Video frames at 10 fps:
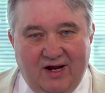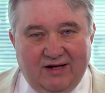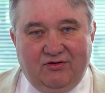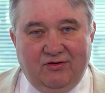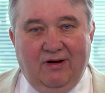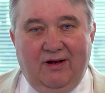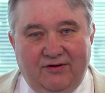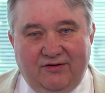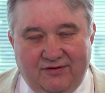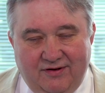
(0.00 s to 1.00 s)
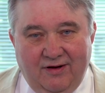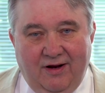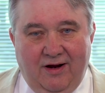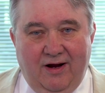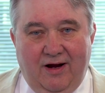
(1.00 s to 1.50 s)
nationalist
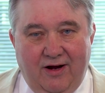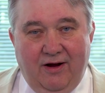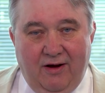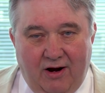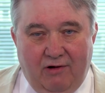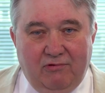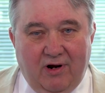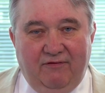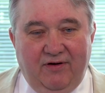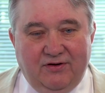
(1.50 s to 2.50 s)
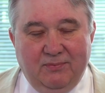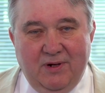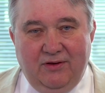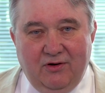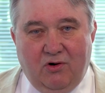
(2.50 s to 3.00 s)
arriving to
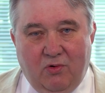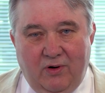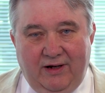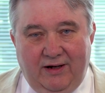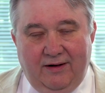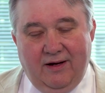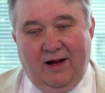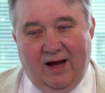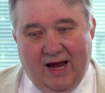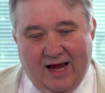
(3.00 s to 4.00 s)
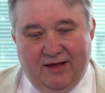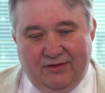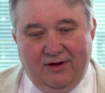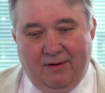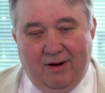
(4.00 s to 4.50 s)
meet the Queen,
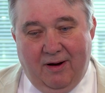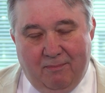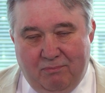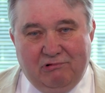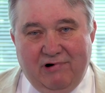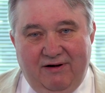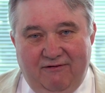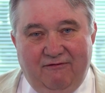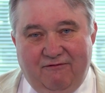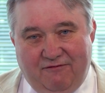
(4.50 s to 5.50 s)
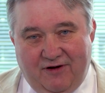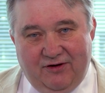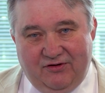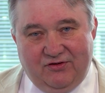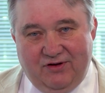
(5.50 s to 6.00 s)
and the Britain
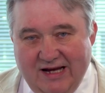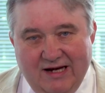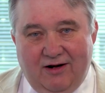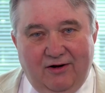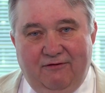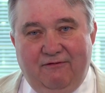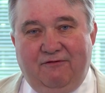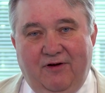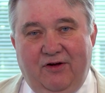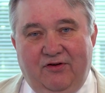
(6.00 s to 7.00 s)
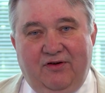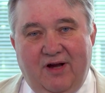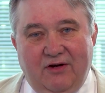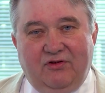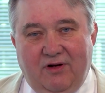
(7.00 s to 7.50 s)
First, England First
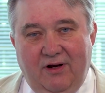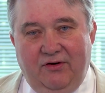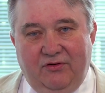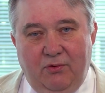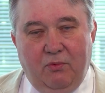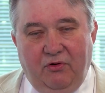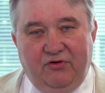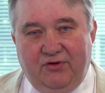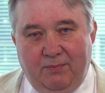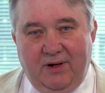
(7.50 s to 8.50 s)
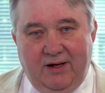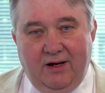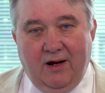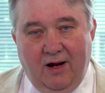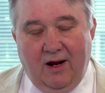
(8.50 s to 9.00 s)
nationalist who wants to
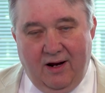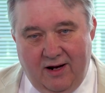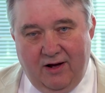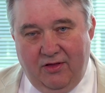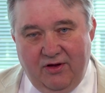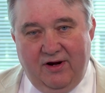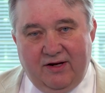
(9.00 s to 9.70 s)
be the